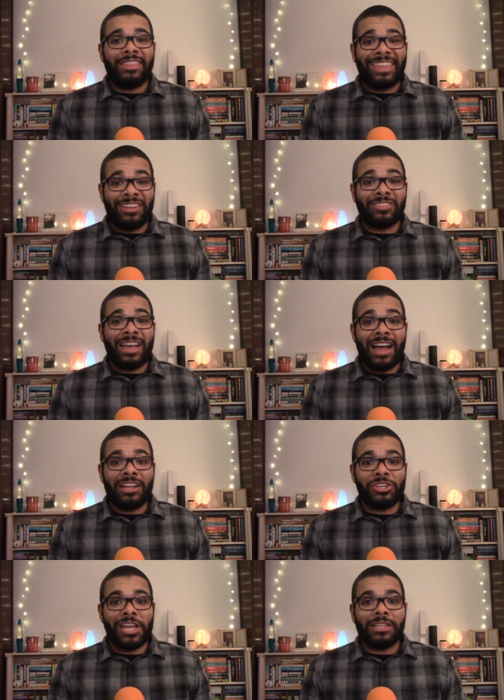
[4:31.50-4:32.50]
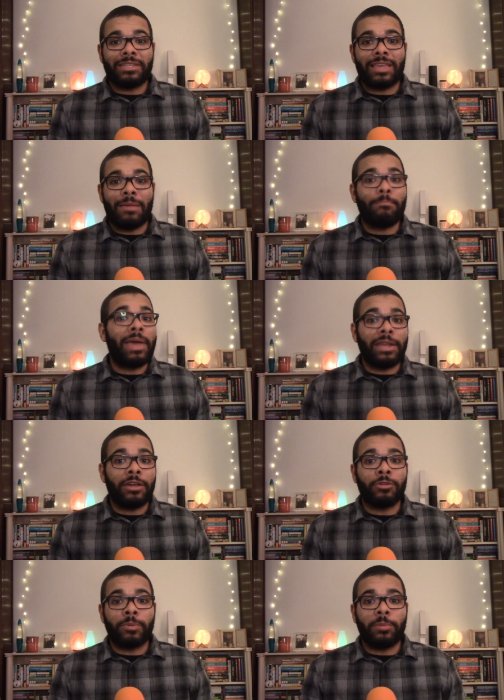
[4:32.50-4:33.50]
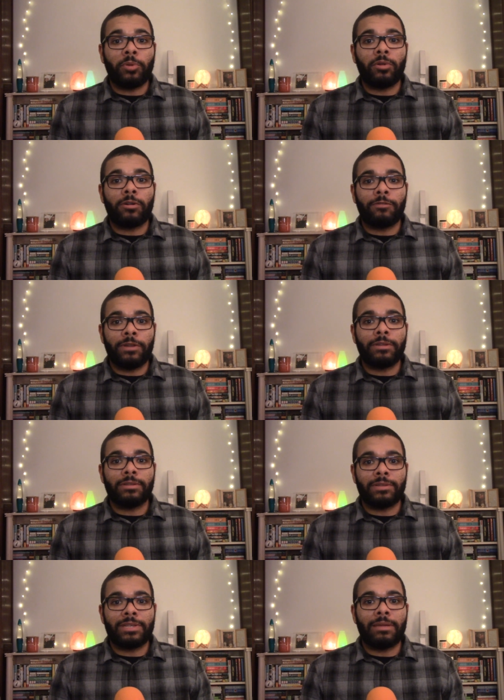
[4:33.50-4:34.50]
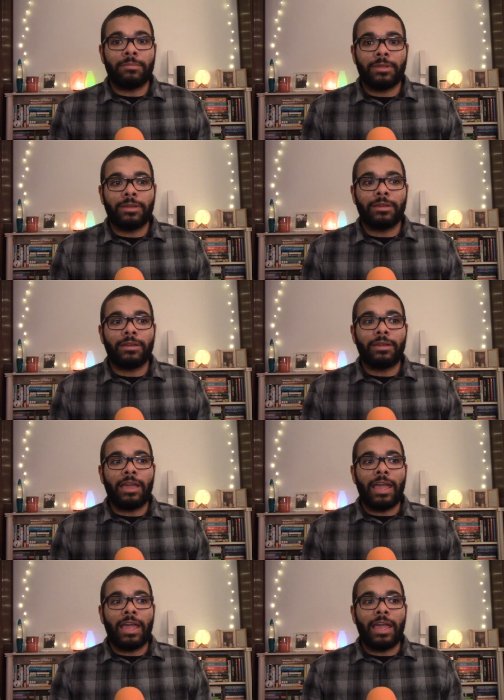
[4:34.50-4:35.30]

there's a high chance that many other people are feeling the same thing.